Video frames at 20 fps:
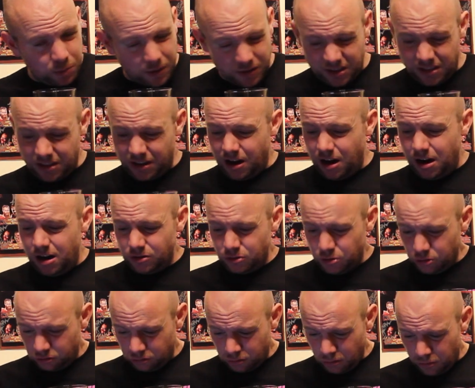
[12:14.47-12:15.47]
I think the card
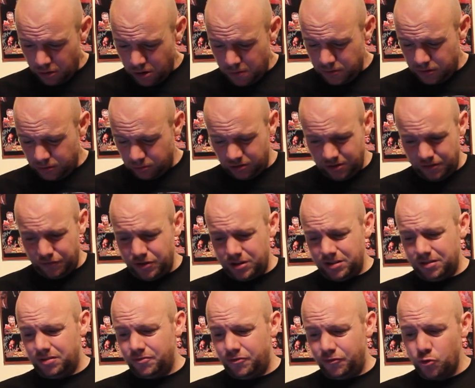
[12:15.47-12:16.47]
got swapped around, but there was like
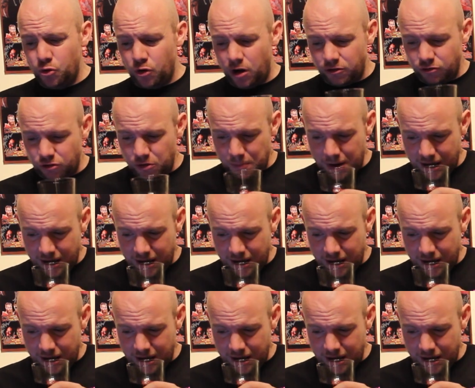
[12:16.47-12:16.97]
fucking 400